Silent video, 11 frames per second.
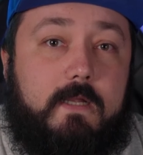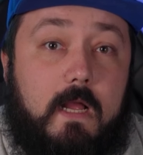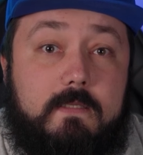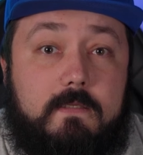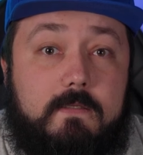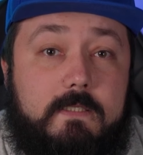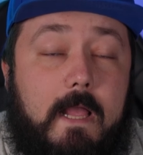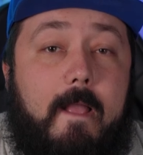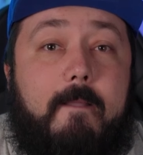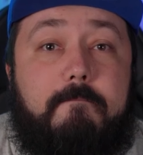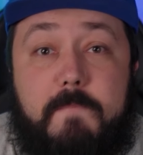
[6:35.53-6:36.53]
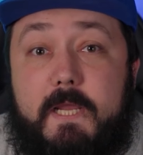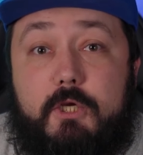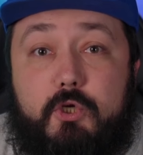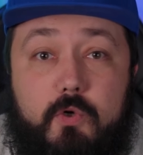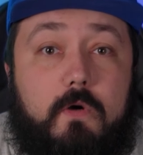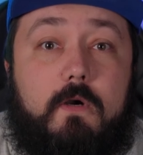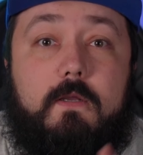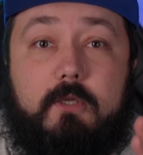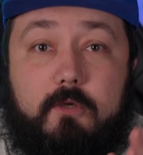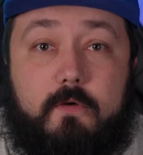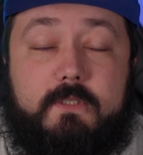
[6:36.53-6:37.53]
consoles, make sure
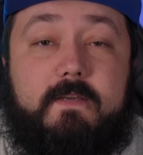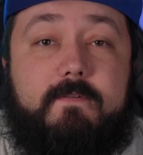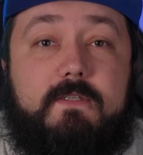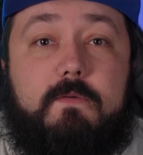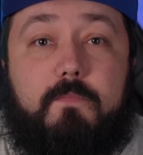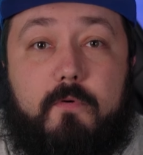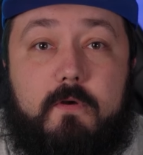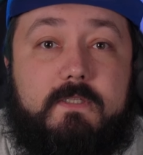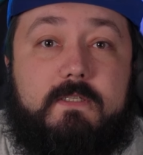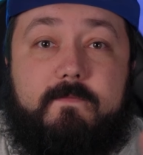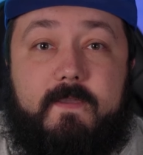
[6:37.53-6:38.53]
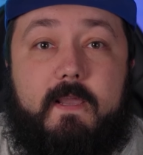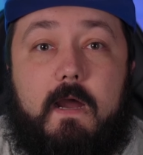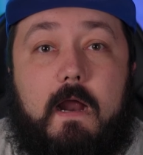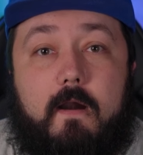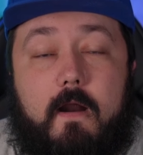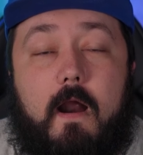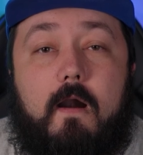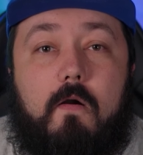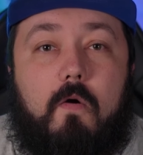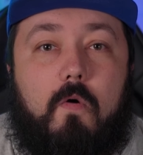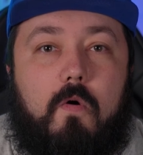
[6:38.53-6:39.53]
your TV supports
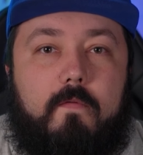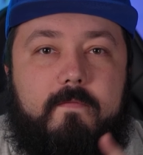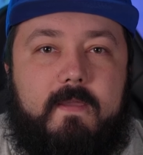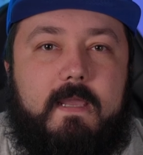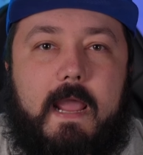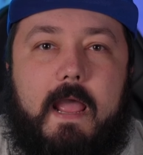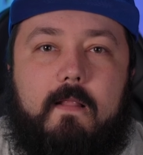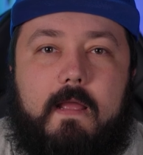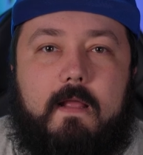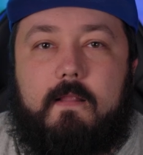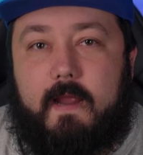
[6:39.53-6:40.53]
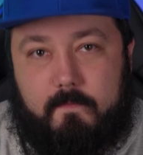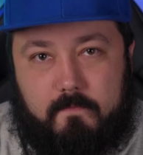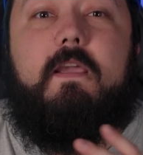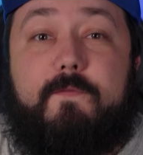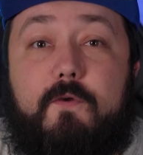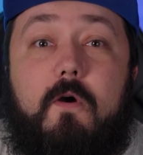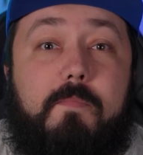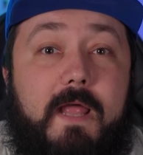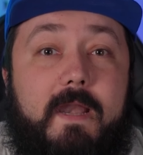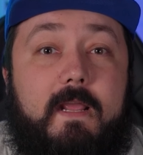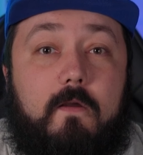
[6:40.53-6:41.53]
VRR or VLLM. If you are
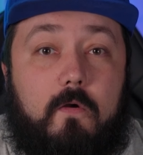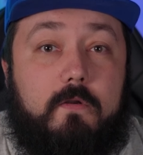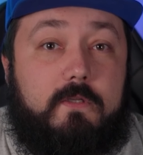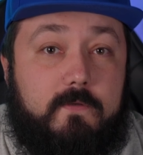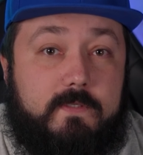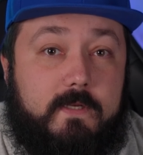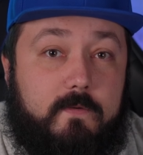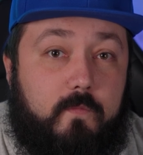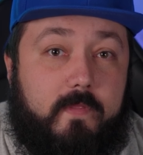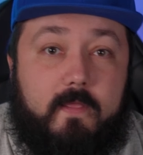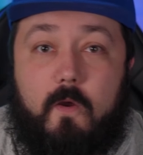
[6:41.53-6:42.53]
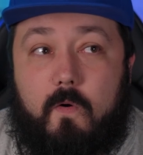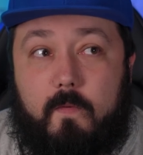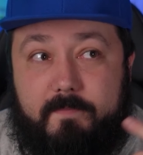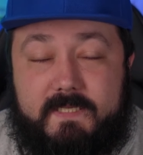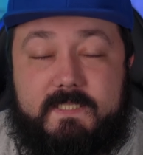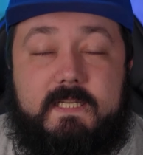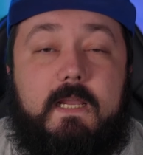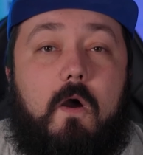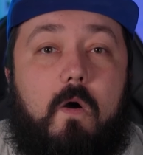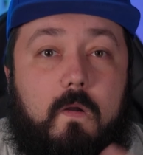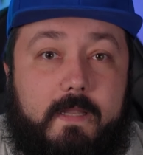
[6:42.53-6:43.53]
planning on using it with your PC
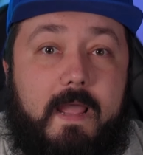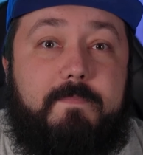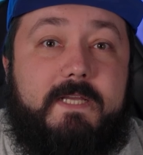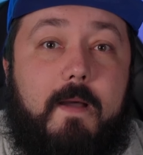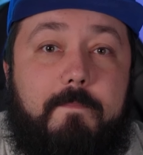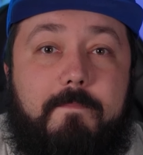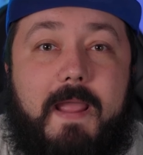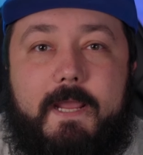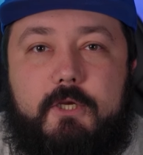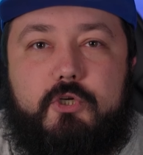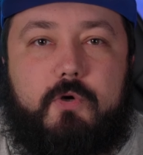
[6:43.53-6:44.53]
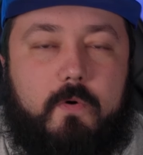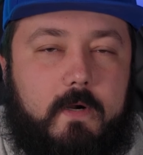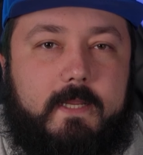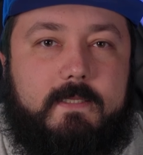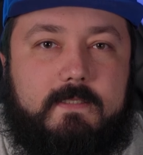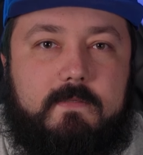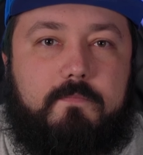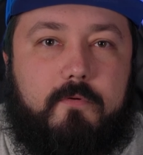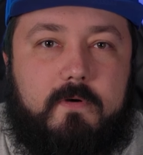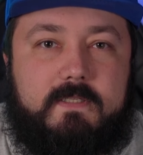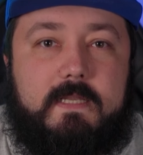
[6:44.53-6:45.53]
or laptop, make sure it
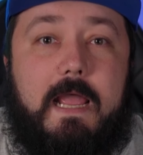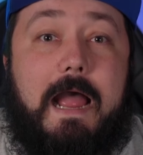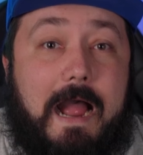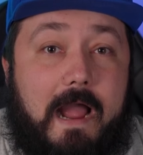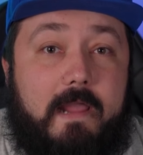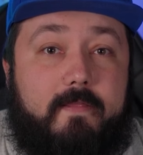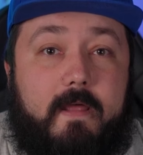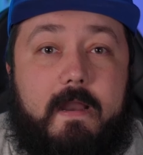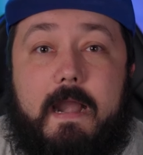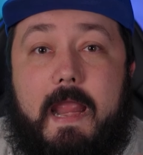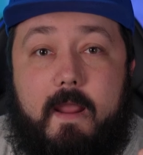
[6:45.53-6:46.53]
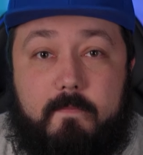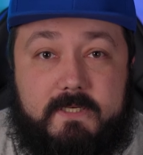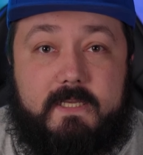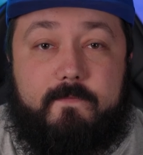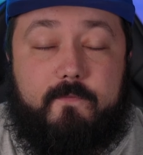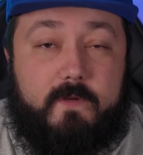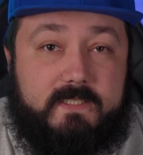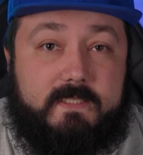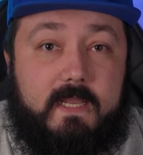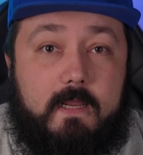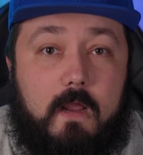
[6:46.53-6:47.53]
supports either AMD
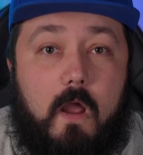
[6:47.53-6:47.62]
FreeSync